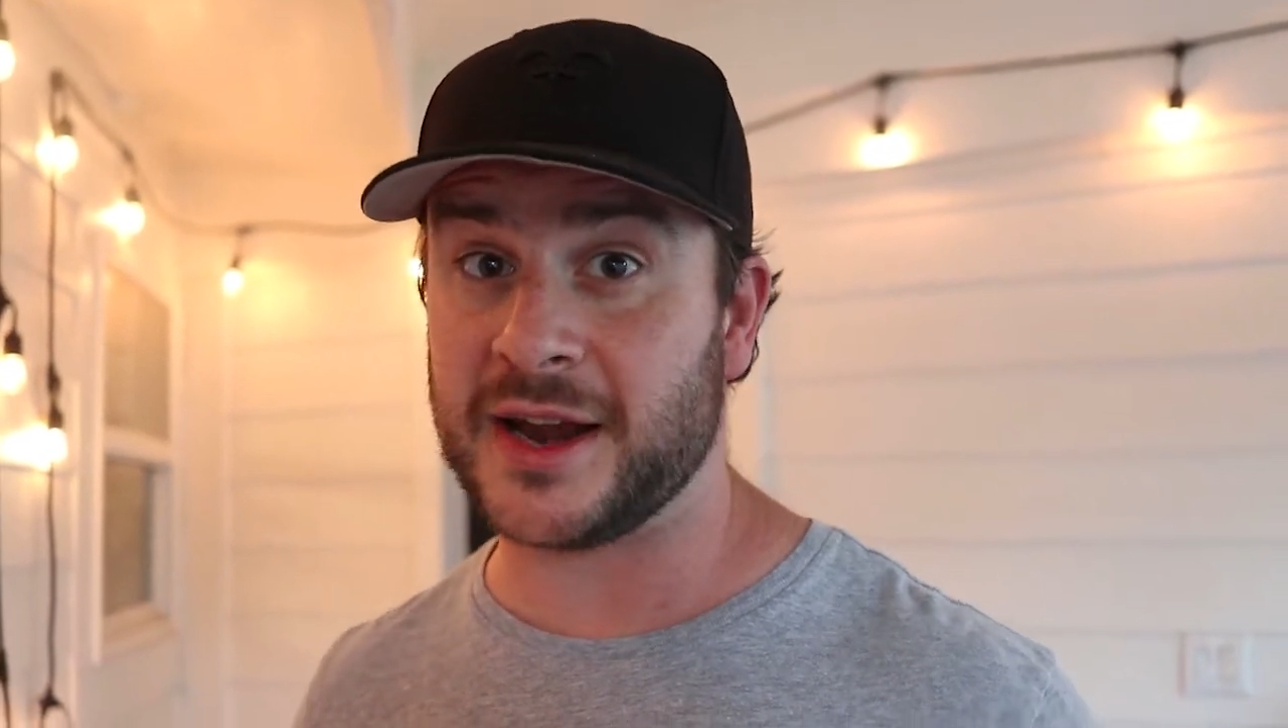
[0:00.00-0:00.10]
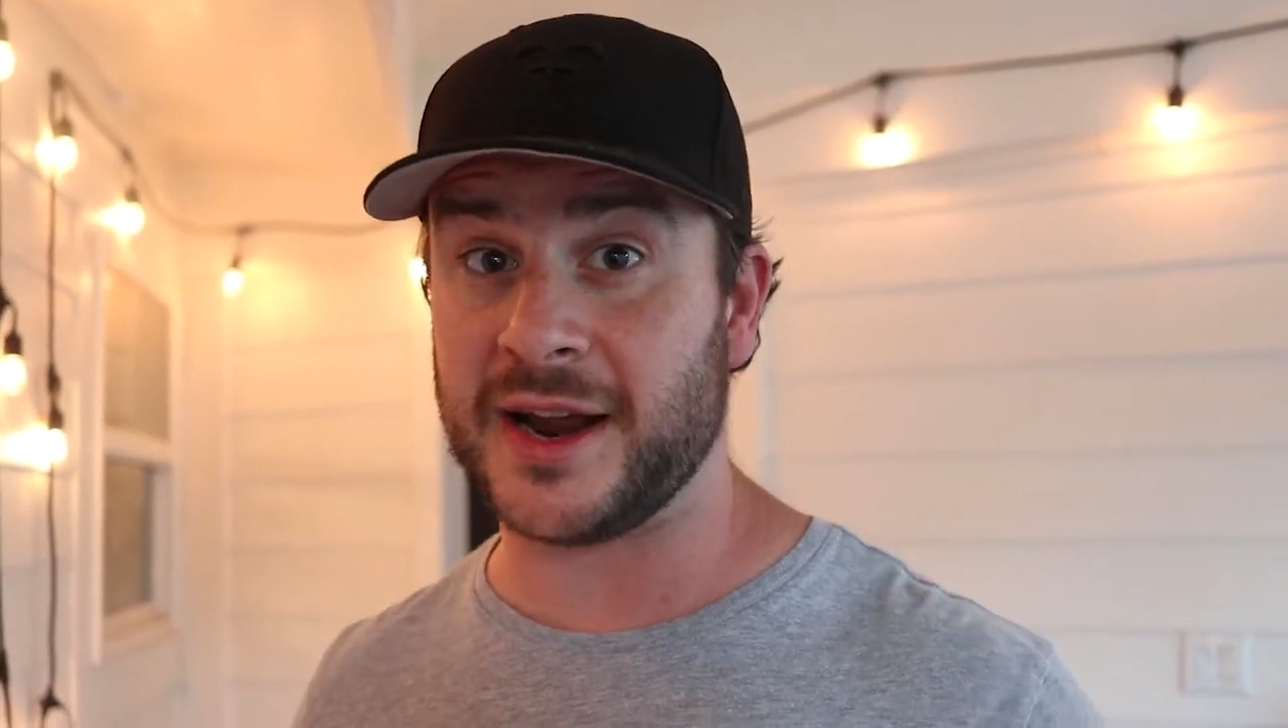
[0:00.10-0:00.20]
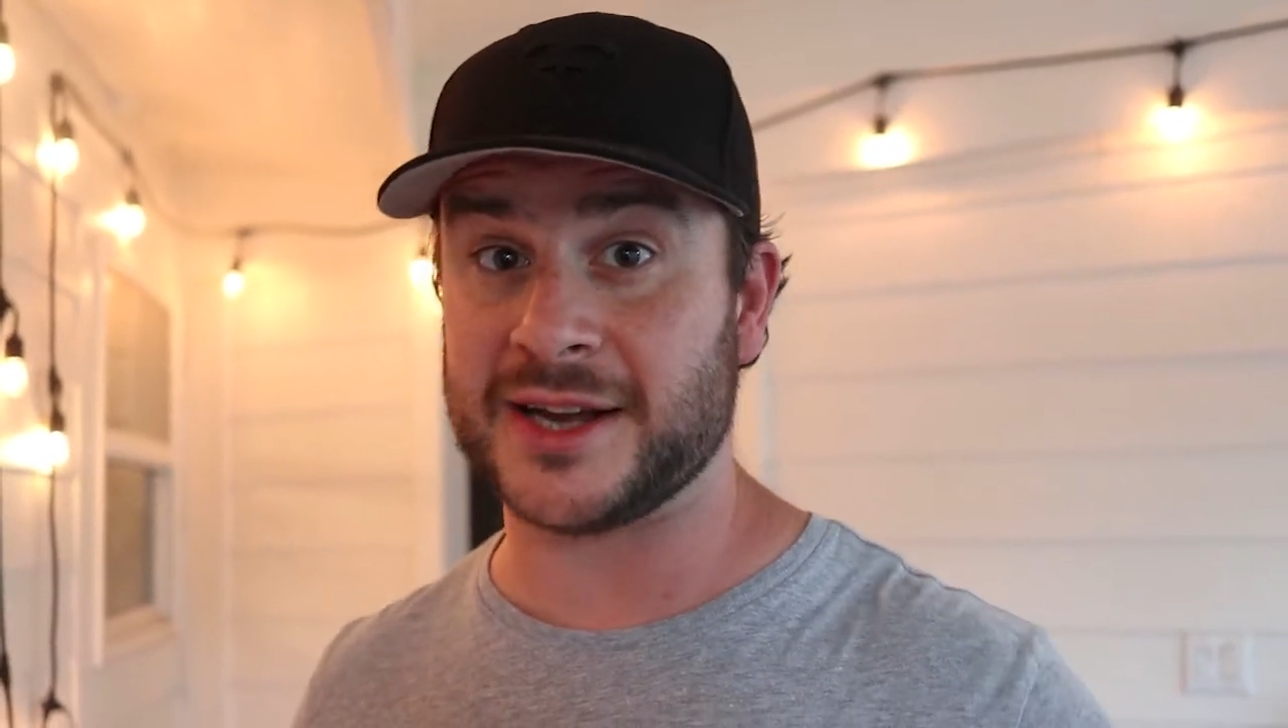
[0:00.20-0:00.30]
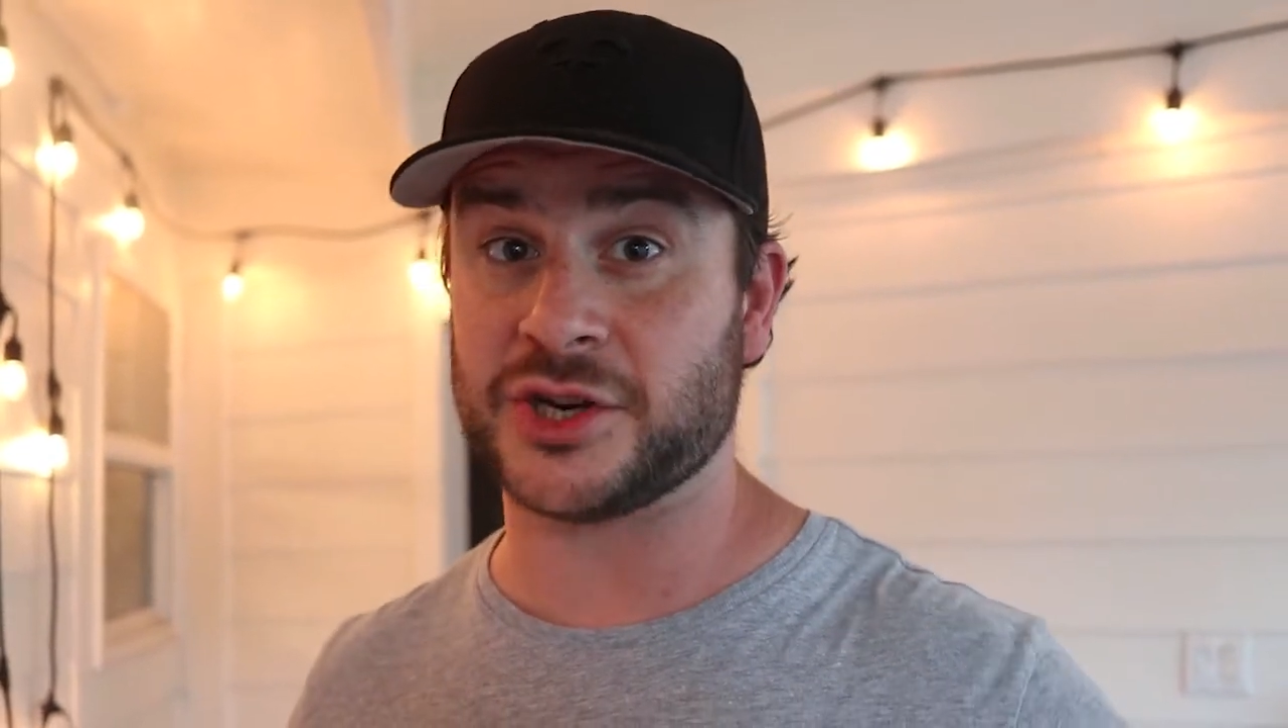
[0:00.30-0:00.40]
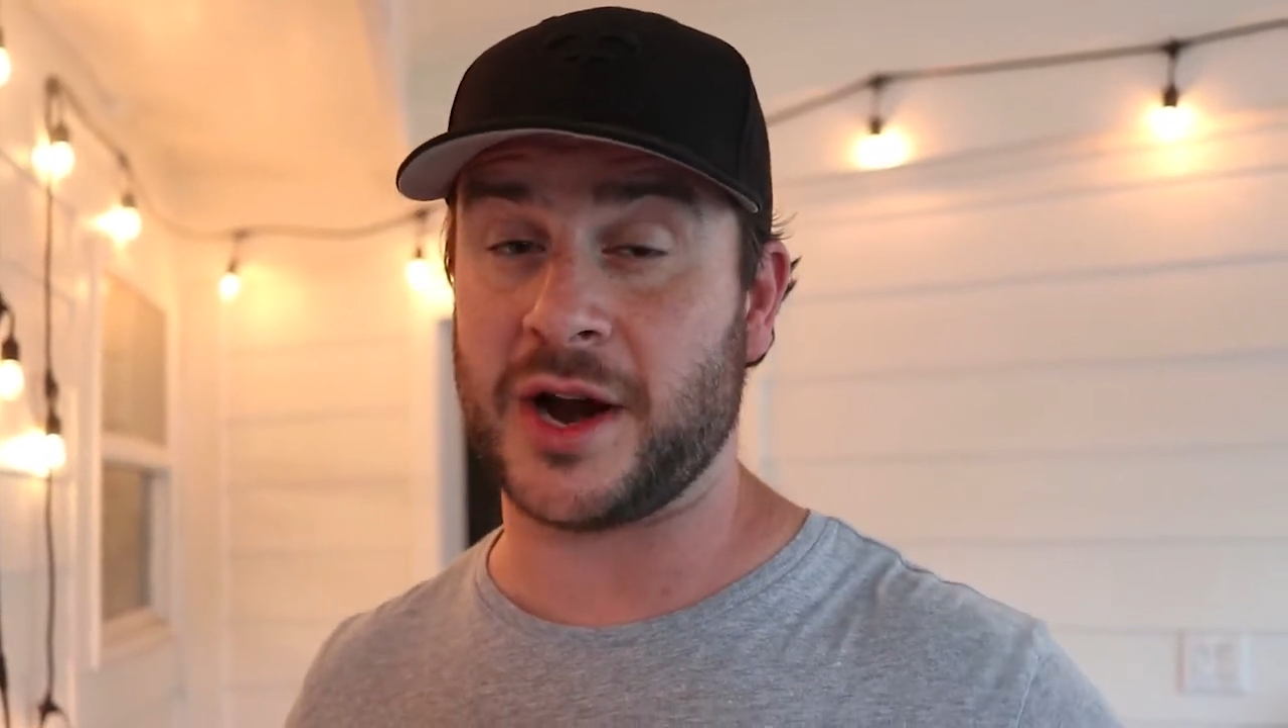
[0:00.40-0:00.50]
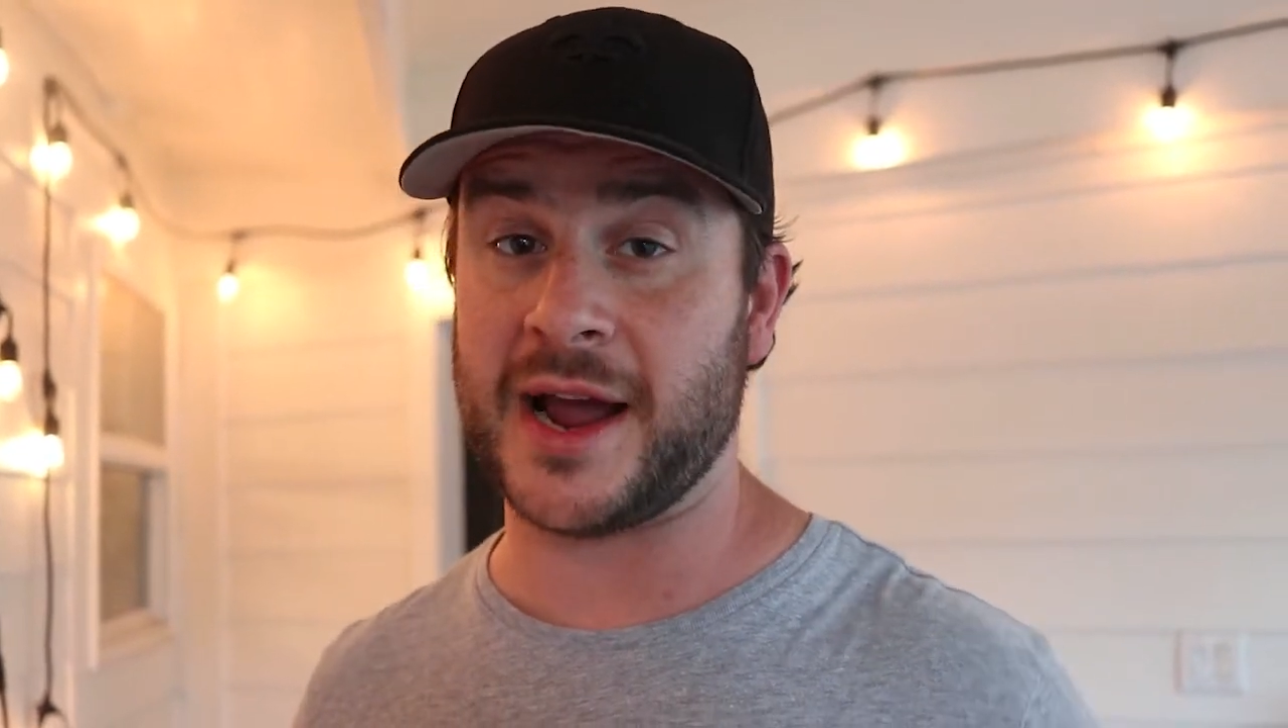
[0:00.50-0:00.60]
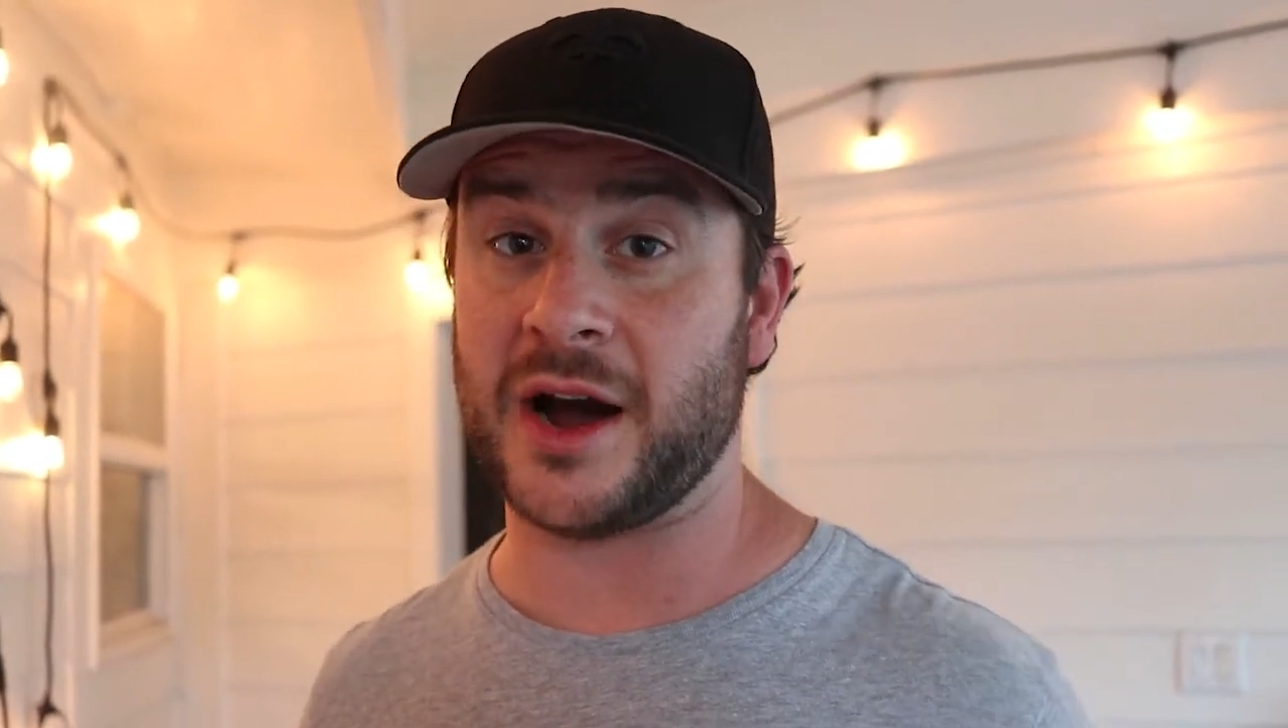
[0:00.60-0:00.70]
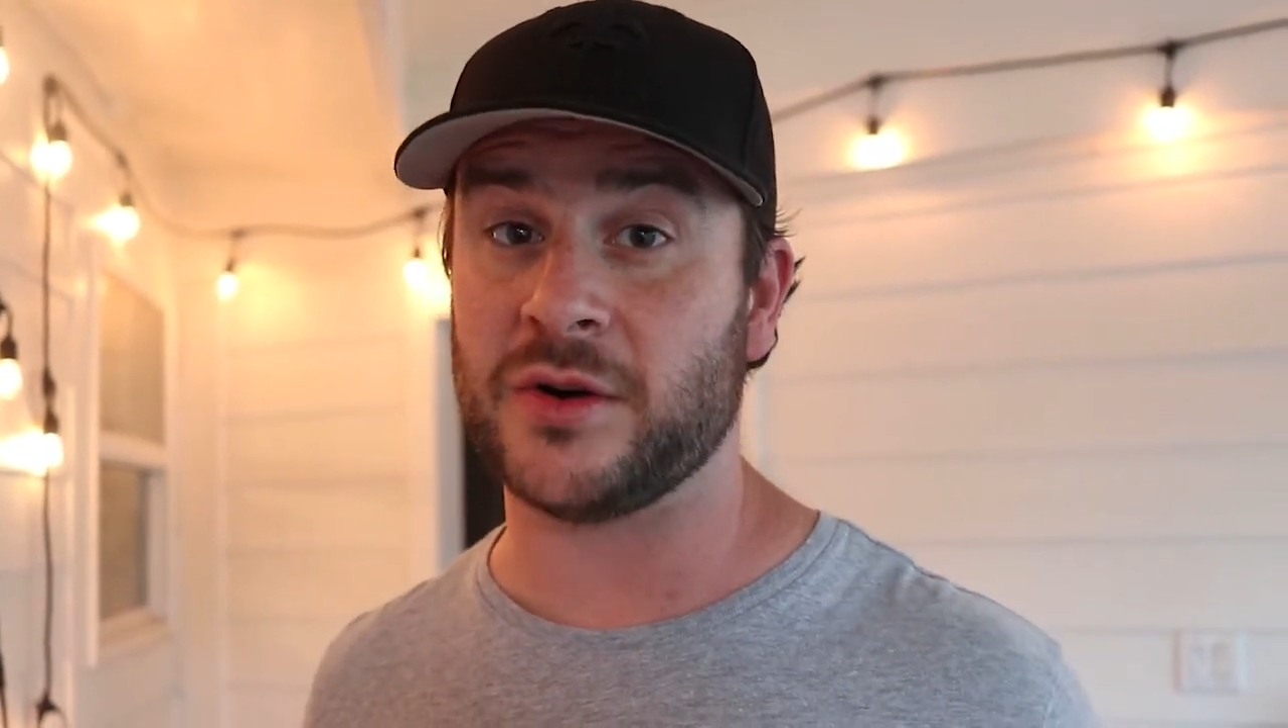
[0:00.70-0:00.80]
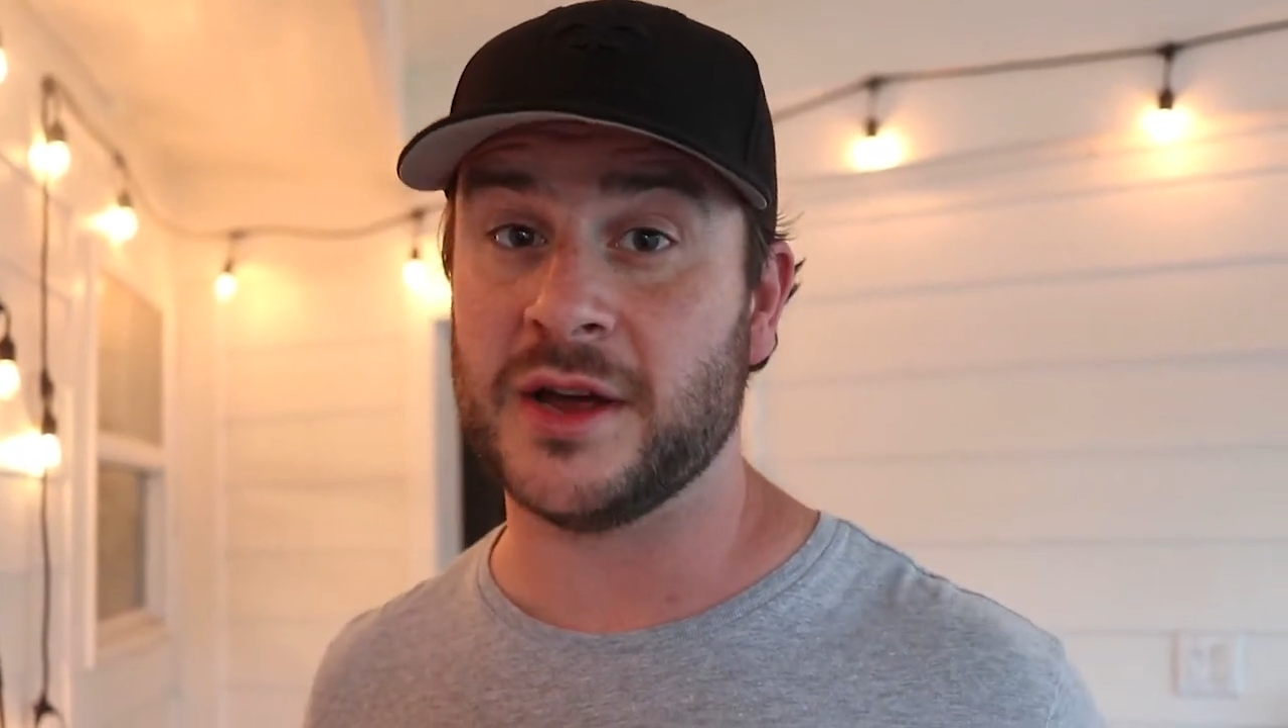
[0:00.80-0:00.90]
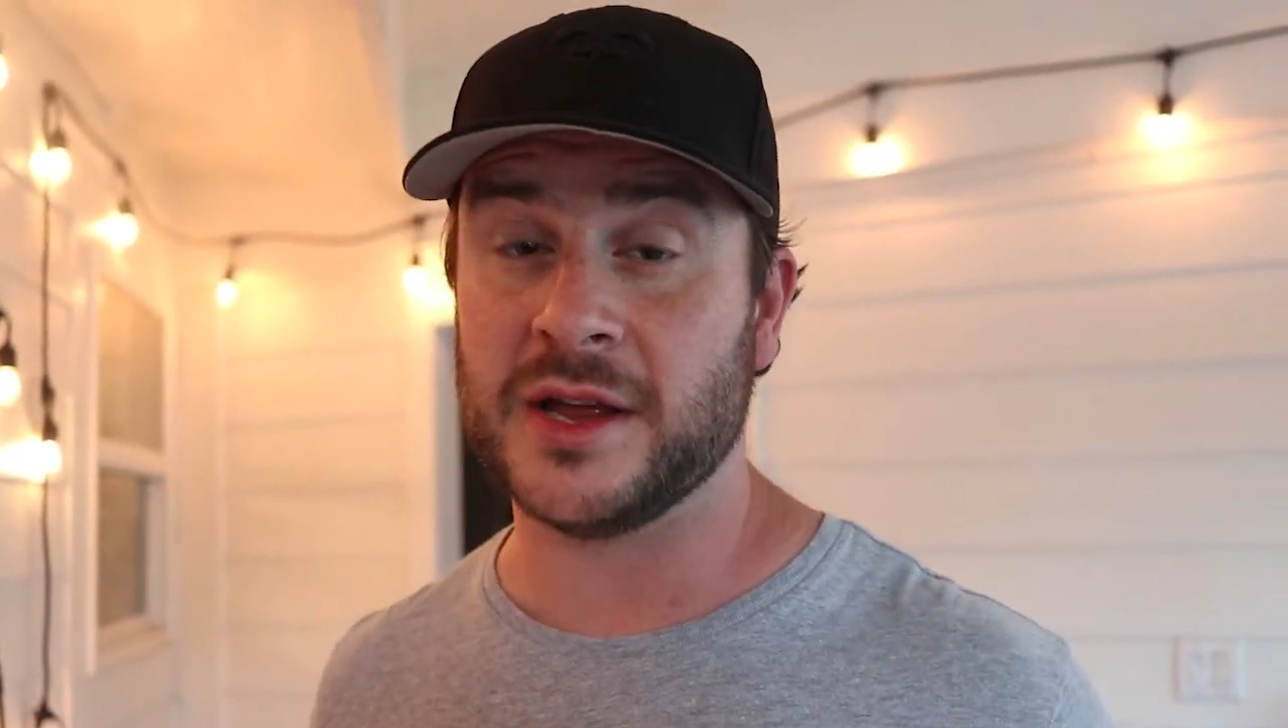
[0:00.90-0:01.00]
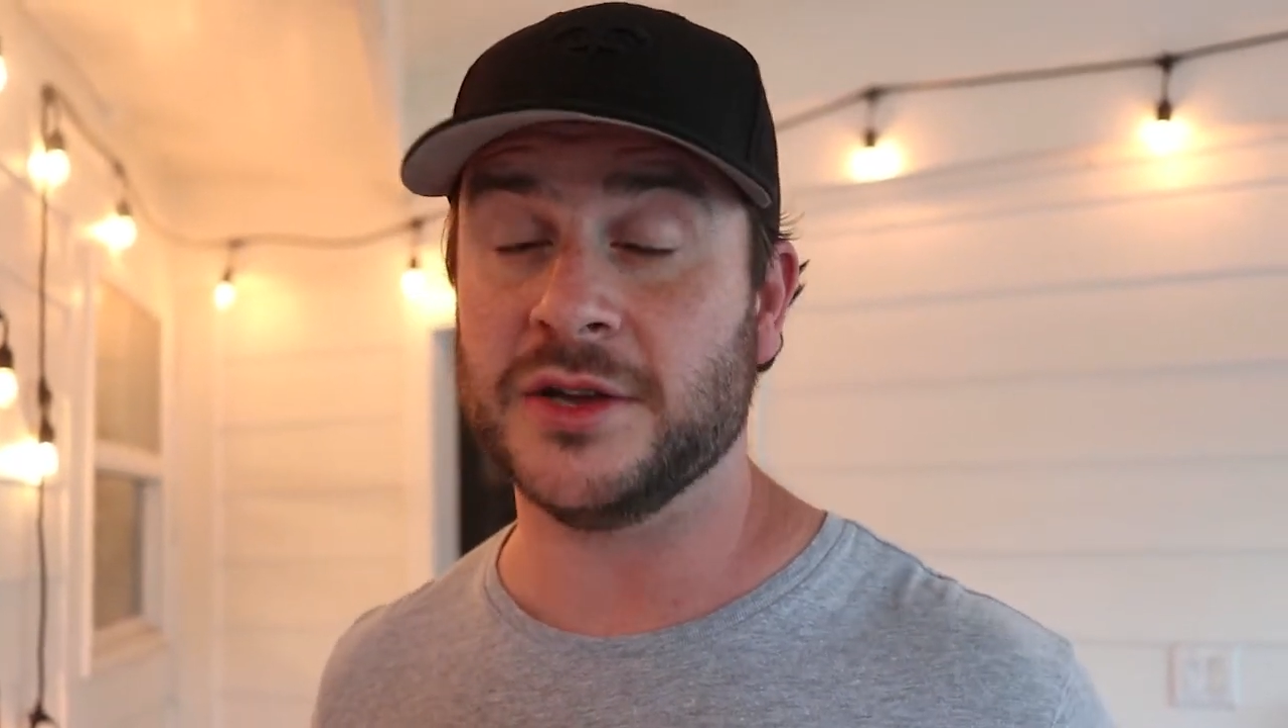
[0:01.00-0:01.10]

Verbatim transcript: and not dry out,